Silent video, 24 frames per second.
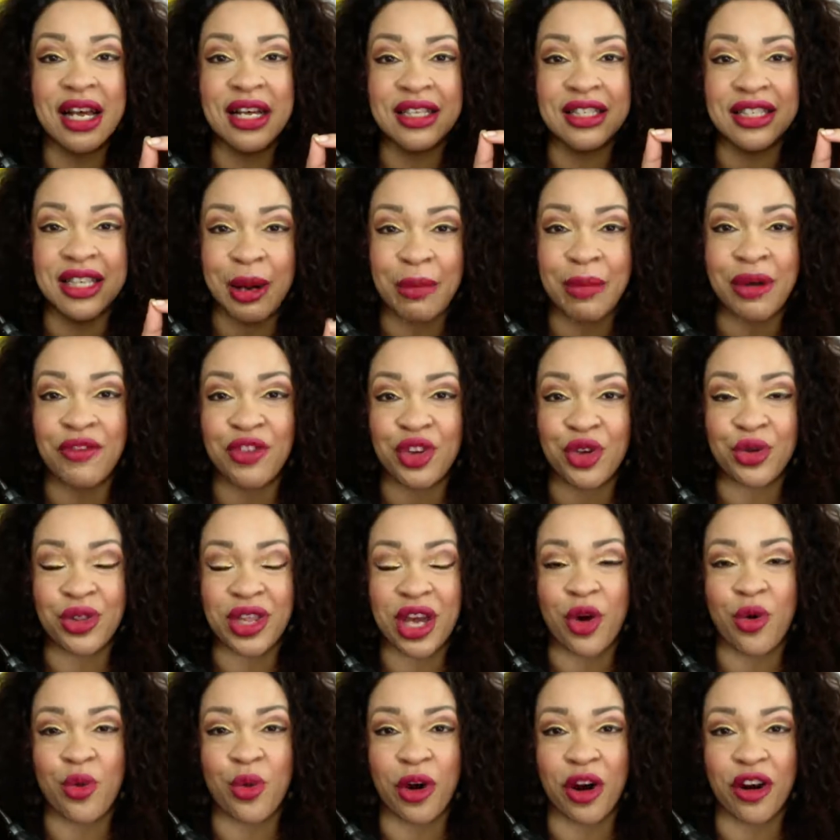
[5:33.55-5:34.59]
Some of you
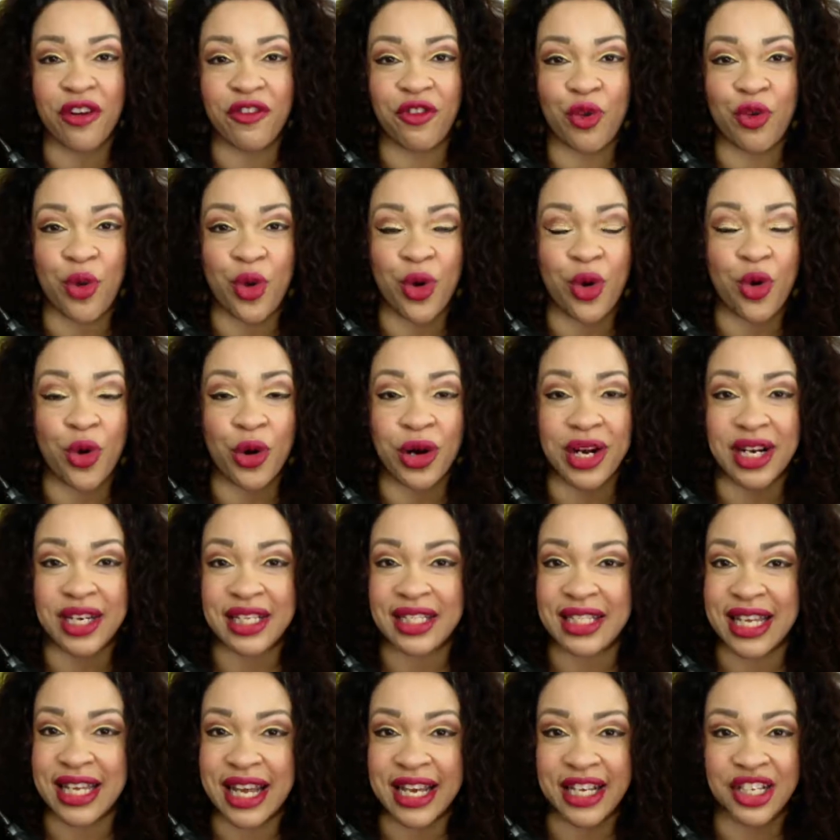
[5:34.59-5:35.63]
that work for
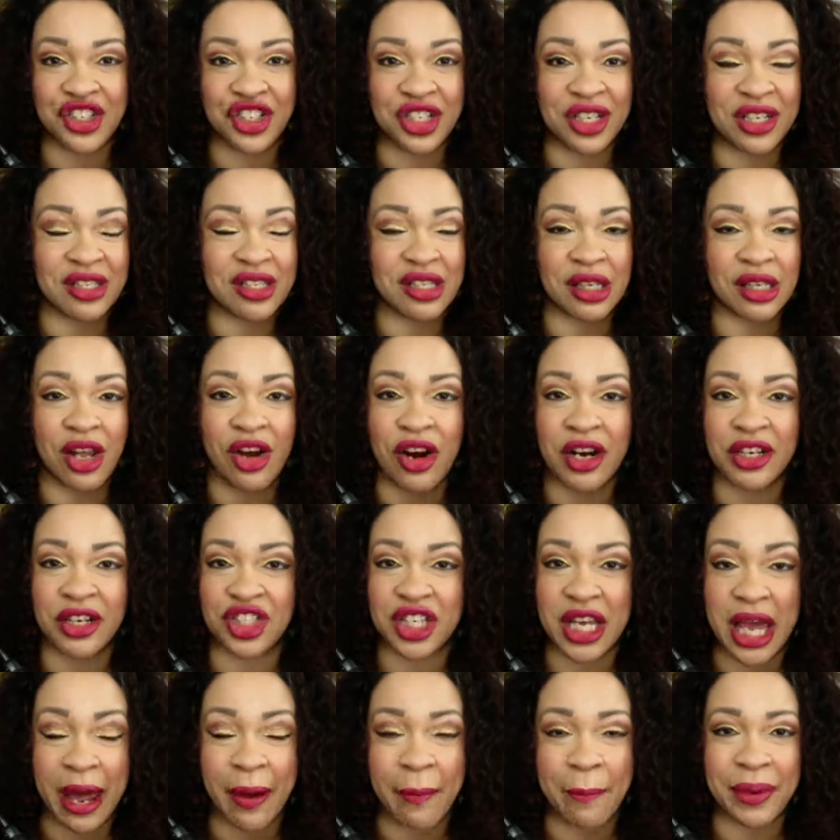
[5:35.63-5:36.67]
organizations,
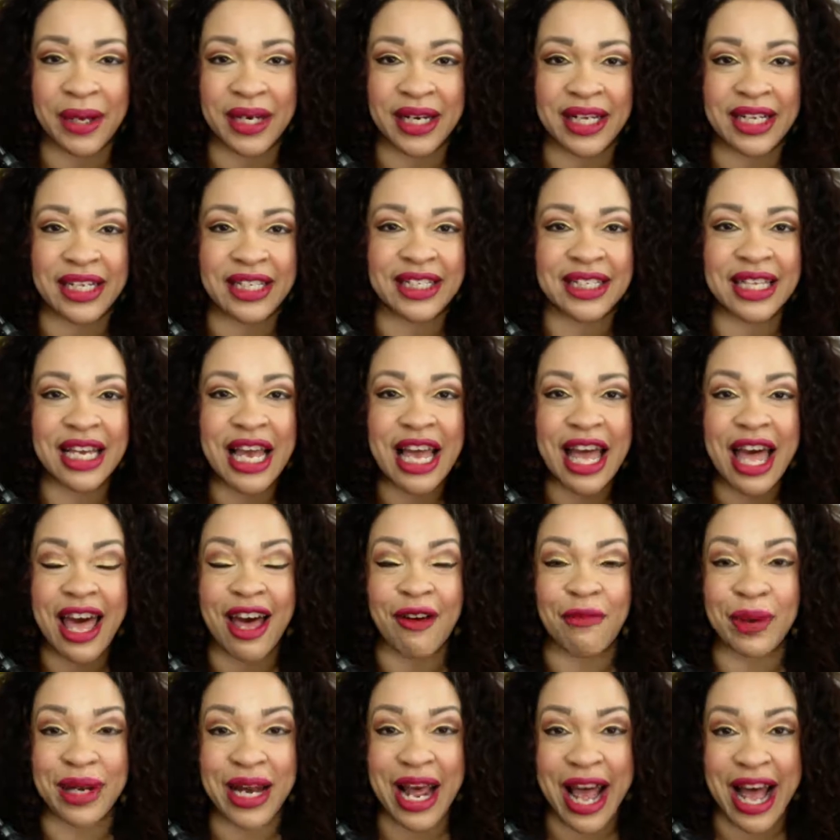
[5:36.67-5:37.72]
large companies,
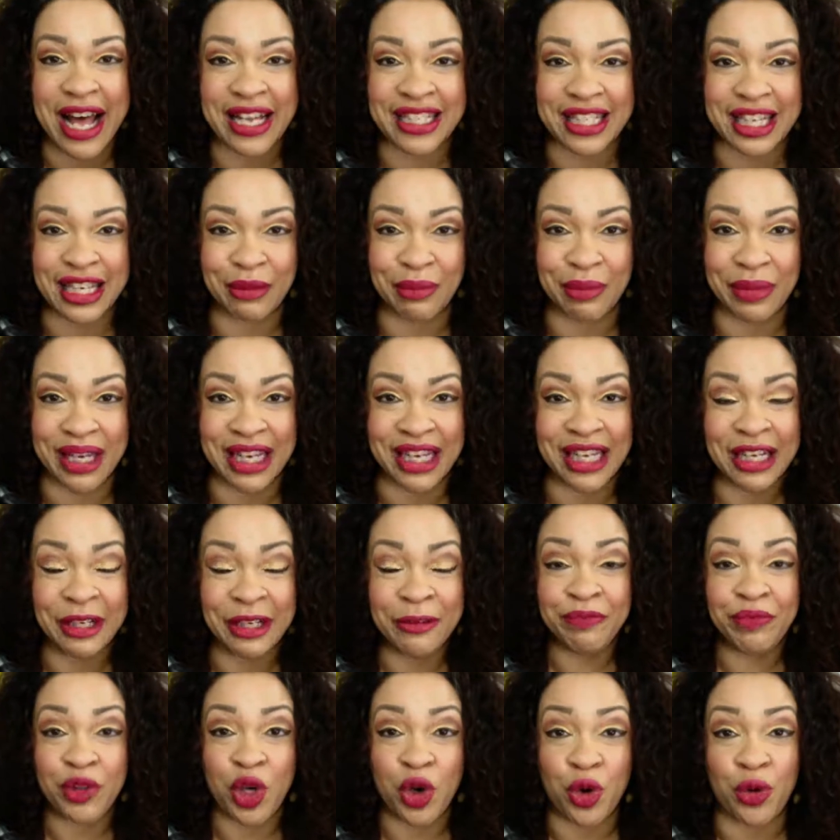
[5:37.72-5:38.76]
have been asking me,
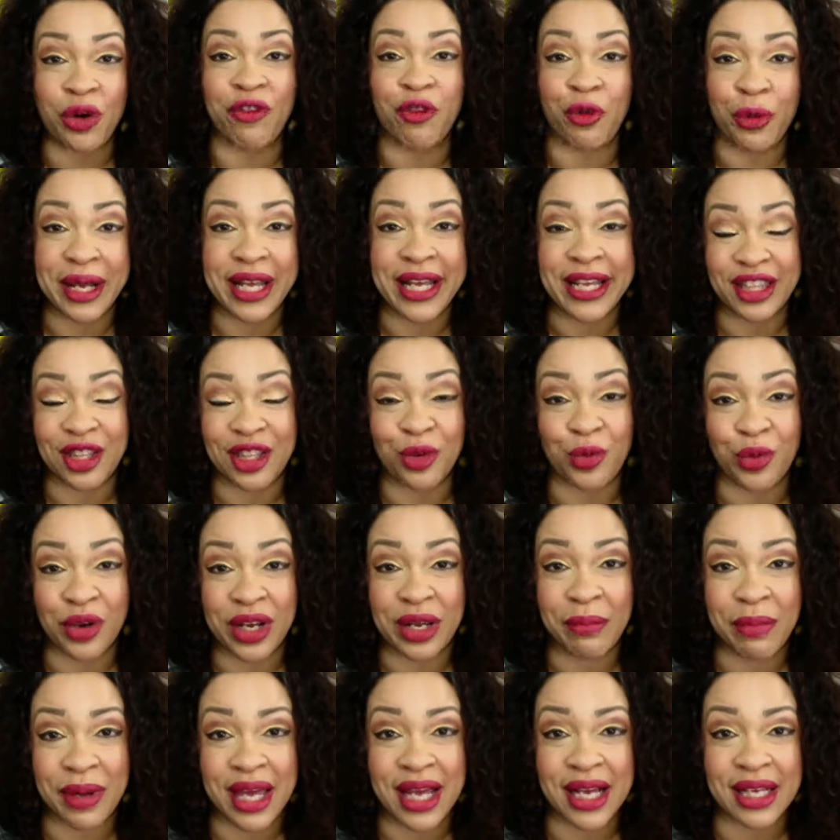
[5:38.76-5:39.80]
oh, if we get the
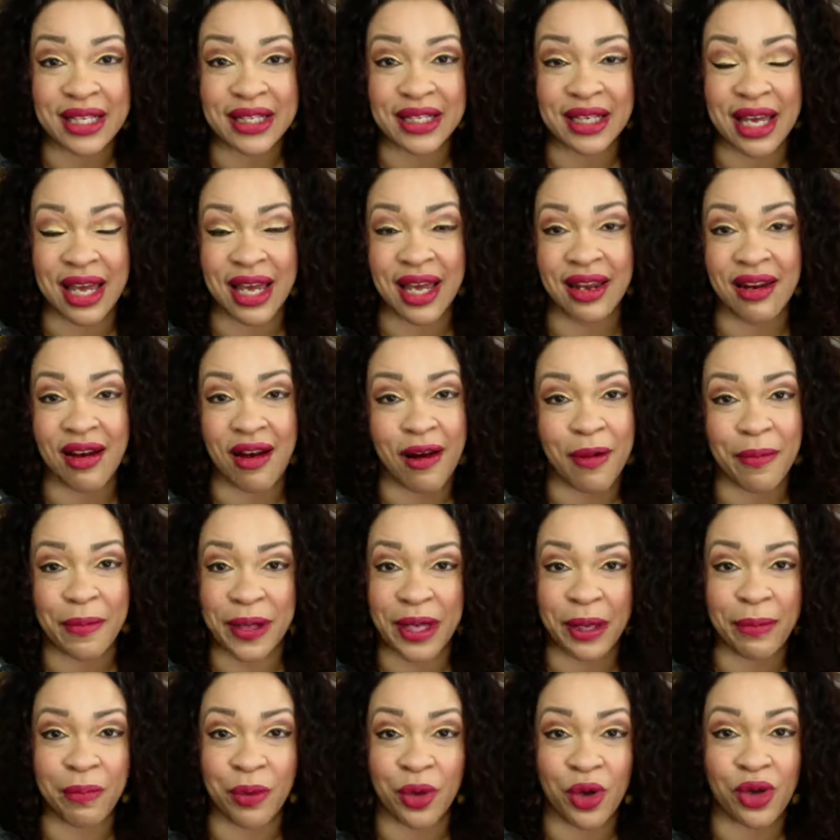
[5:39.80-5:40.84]
remix, can our
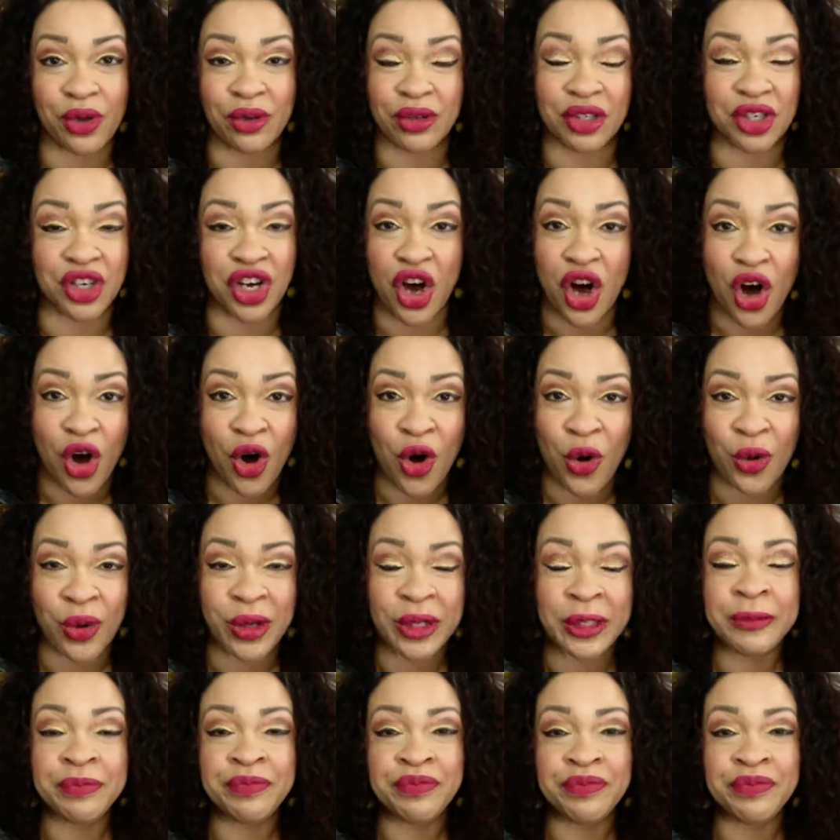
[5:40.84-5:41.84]
people go?